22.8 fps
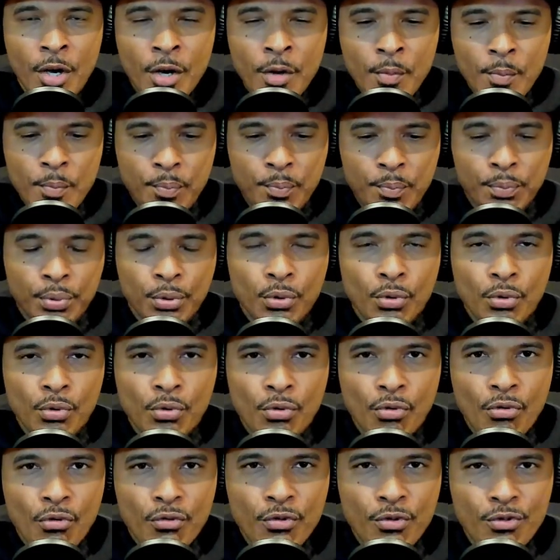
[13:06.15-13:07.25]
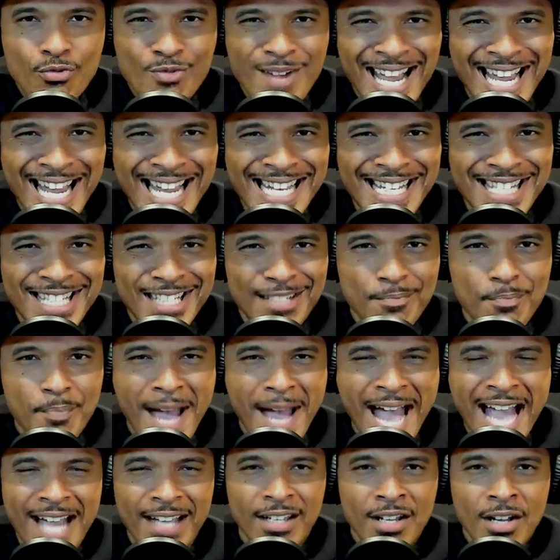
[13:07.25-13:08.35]
pull the reins
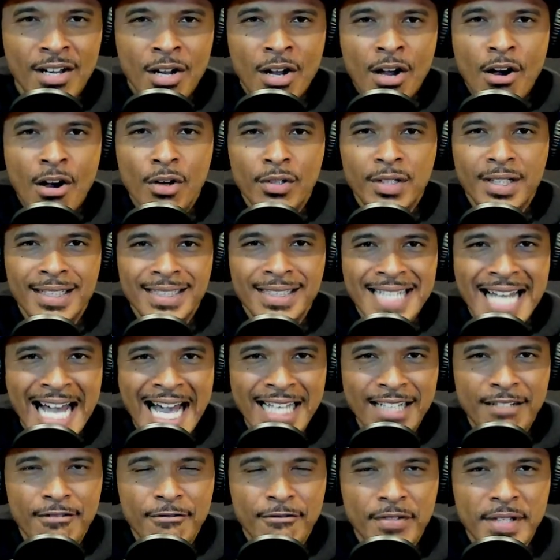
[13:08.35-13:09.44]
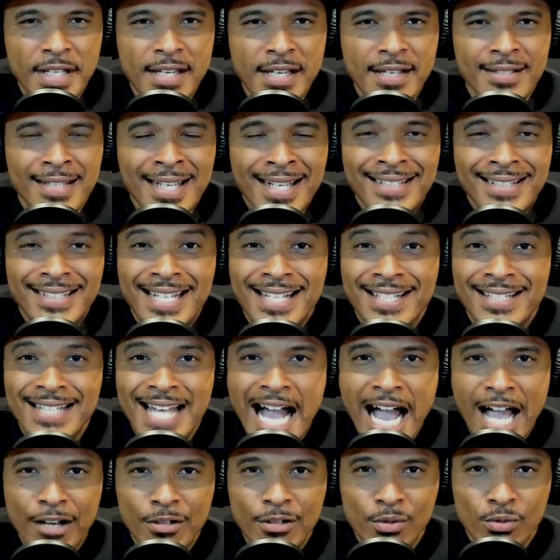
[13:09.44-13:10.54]
back on a lot of these
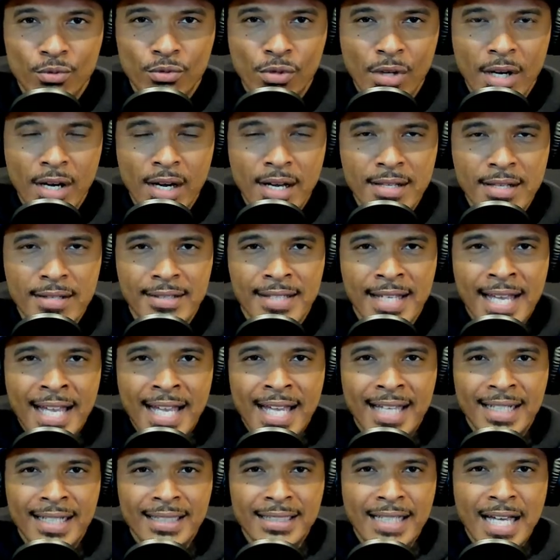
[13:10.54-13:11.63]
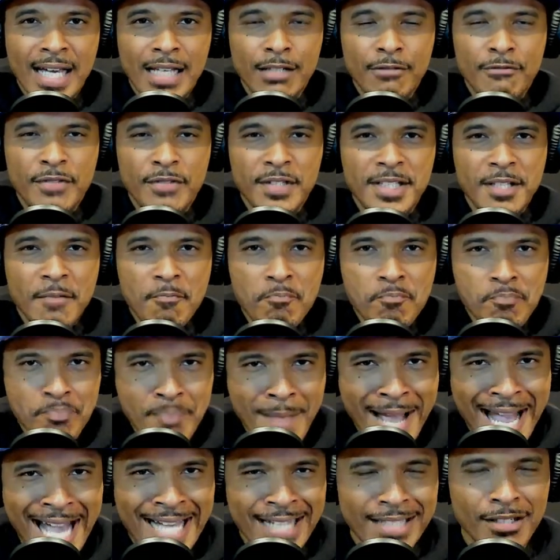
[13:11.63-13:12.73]
design runs and a lot of the
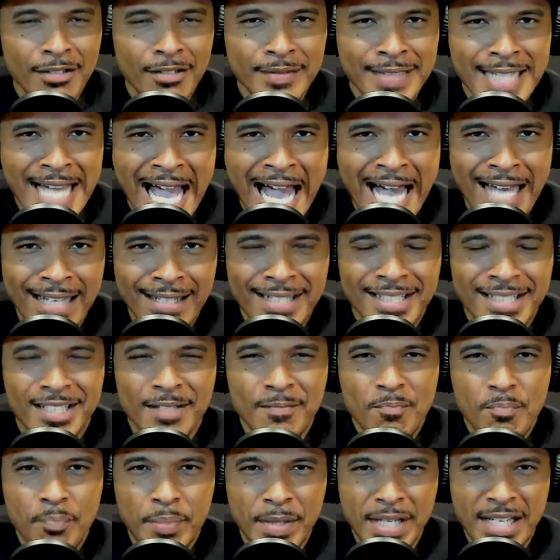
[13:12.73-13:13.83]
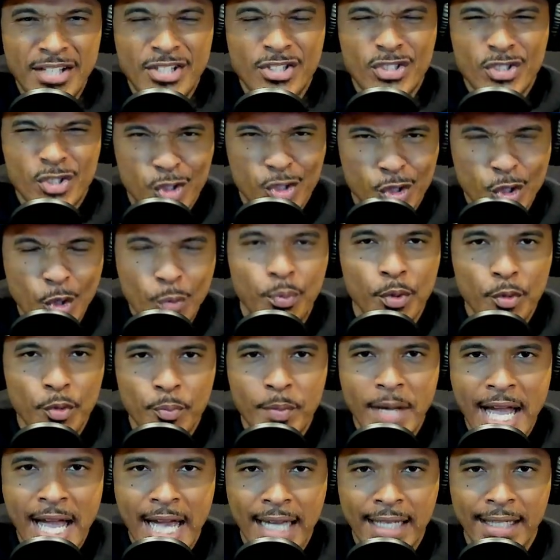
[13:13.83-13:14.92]
demand on Allen to be
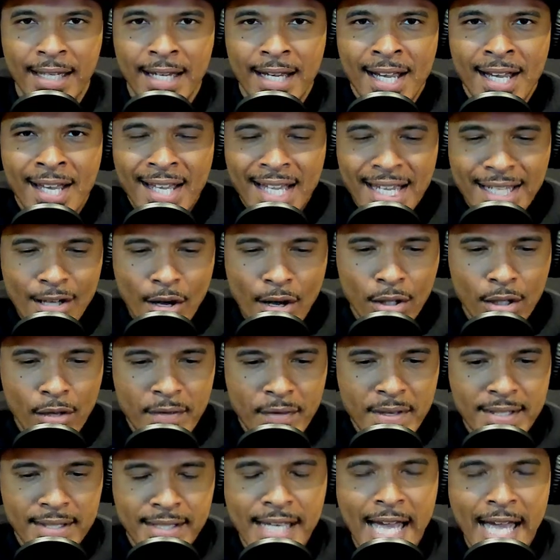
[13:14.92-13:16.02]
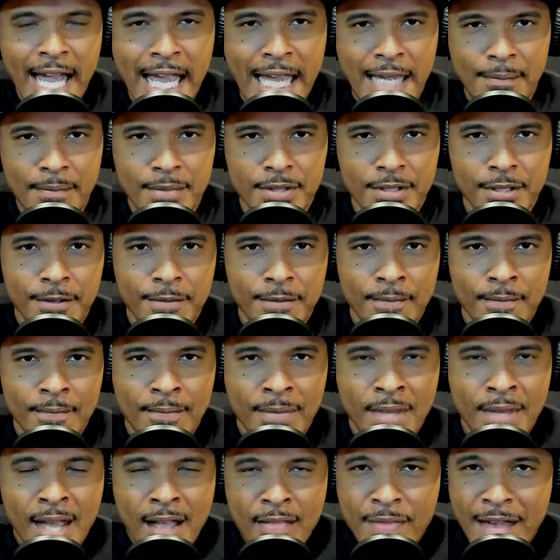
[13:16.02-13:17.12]
Superman in all of these games.
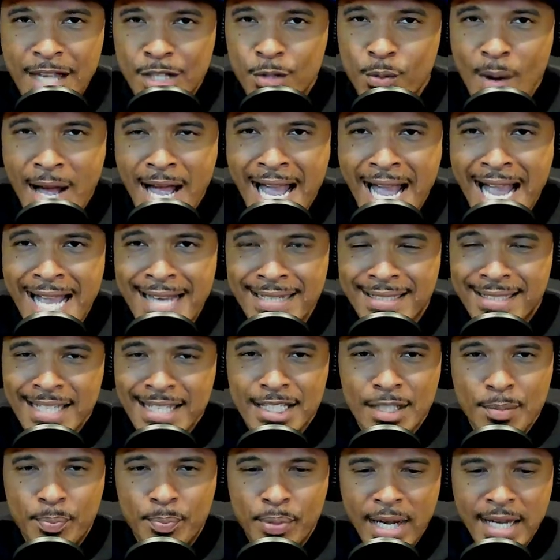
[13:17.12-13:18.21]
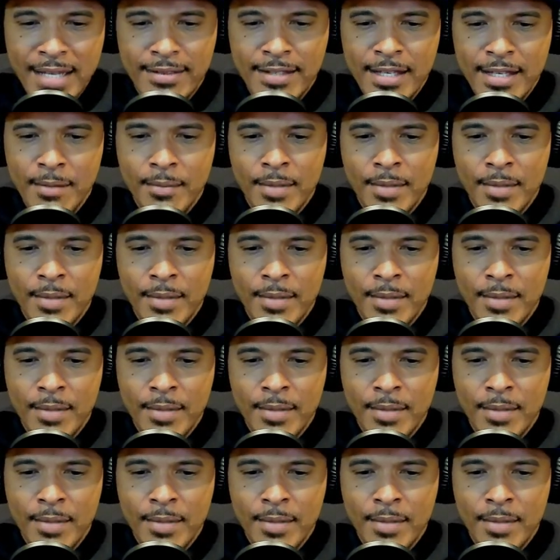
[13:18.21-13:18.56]
That's why I anticipate them